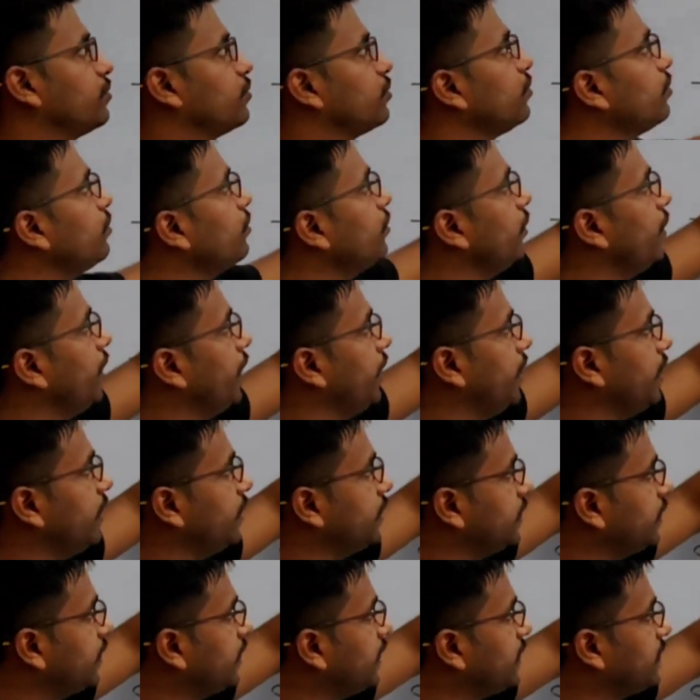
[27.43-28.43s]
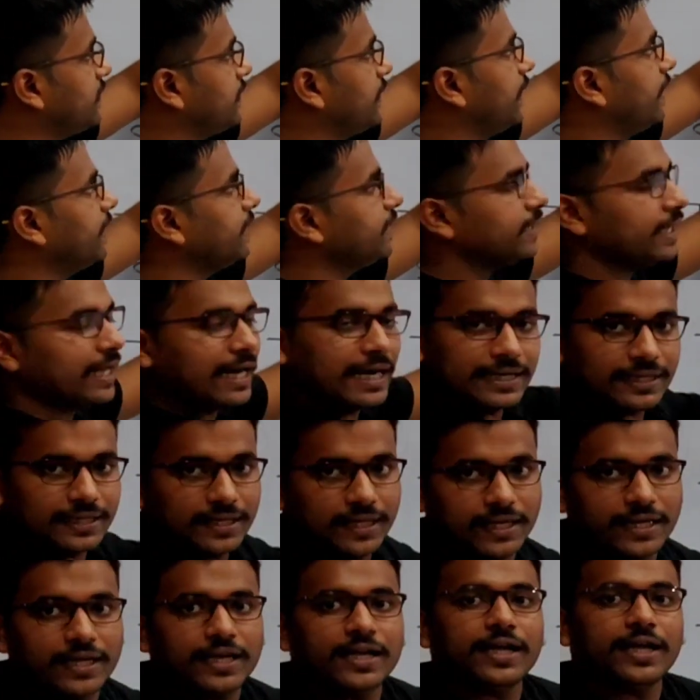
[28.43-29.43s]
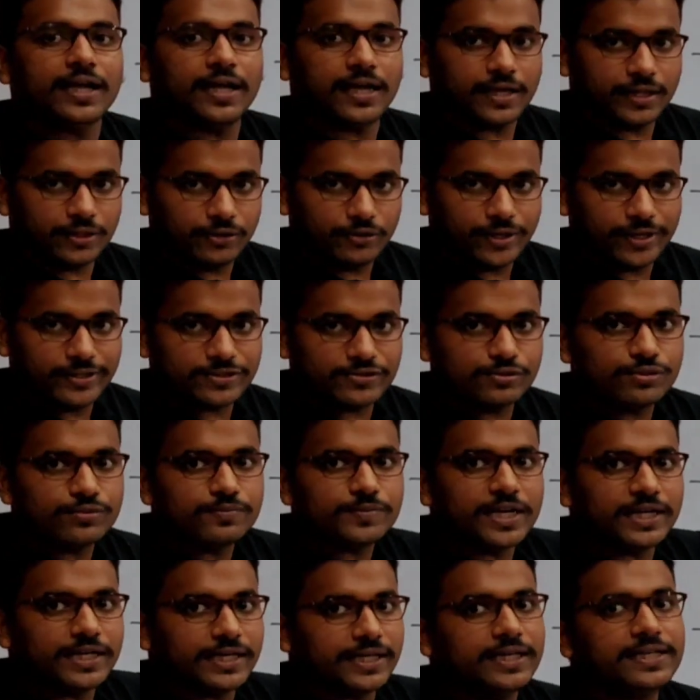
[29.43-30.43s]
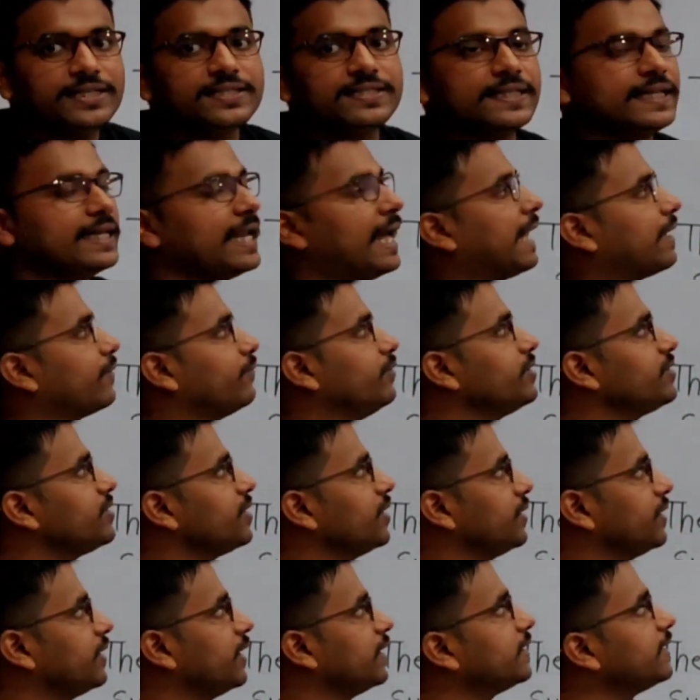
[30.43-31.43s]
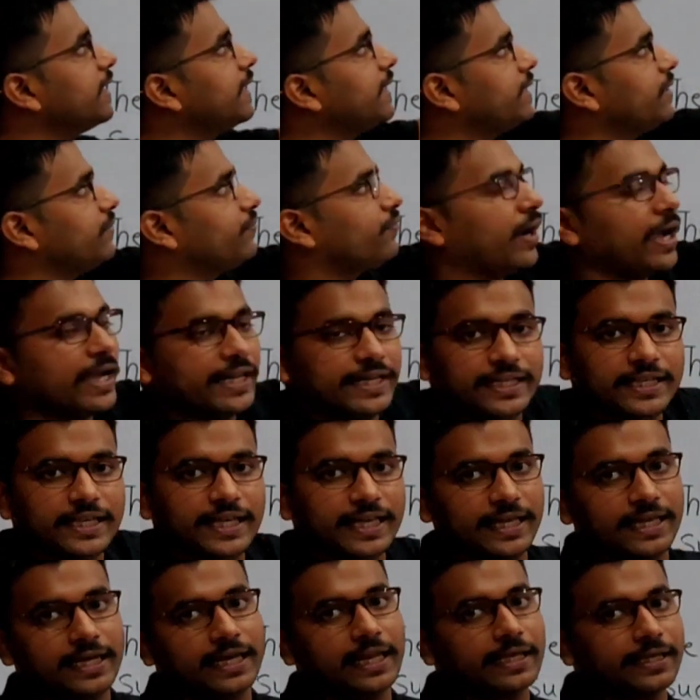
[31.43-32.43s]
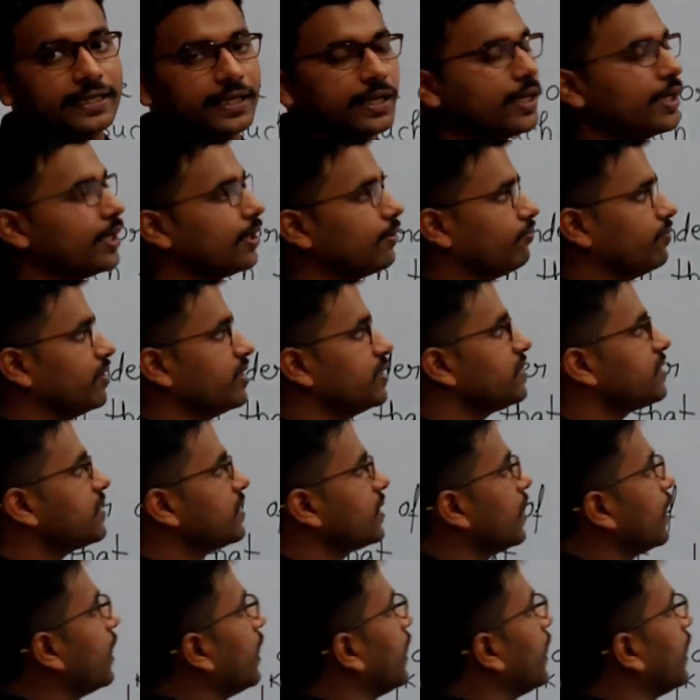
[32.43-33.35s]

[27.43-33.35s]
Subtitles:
So they are saying that you assume that L is a language, then they are defining Li, means